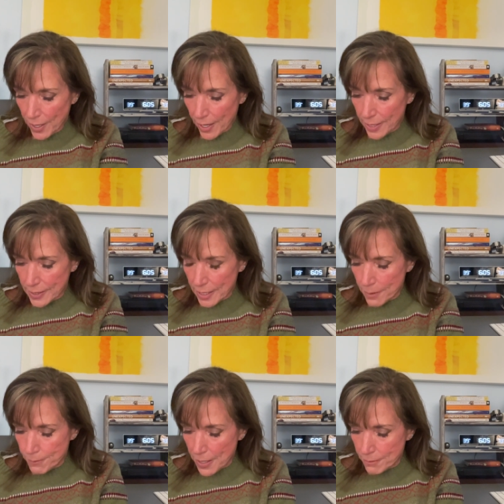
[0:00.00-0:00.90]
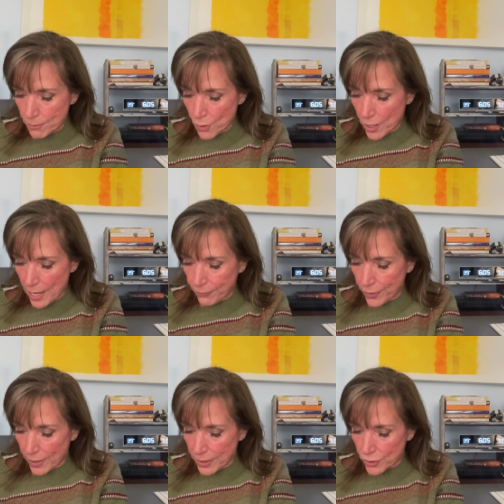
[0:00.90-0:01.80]
I get a bit more
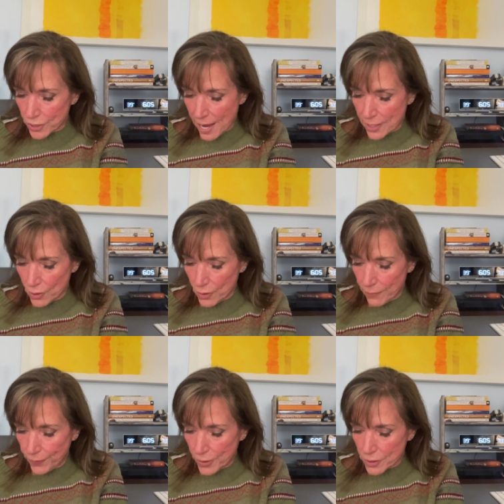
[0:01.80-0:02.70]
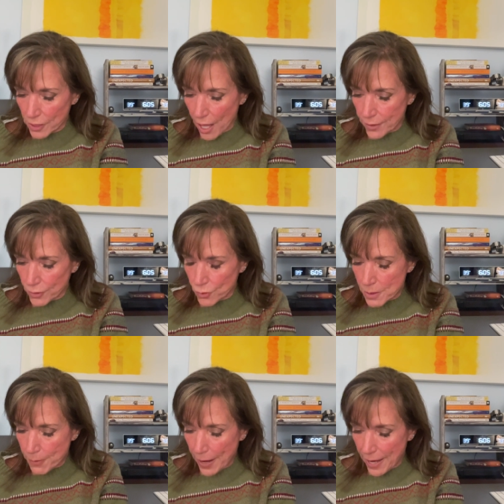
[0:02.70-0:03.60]
effort under saddle if there's a lot of
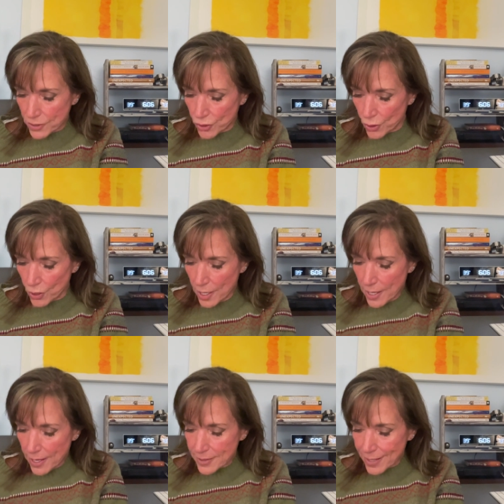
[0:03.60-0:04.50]
green pasture as I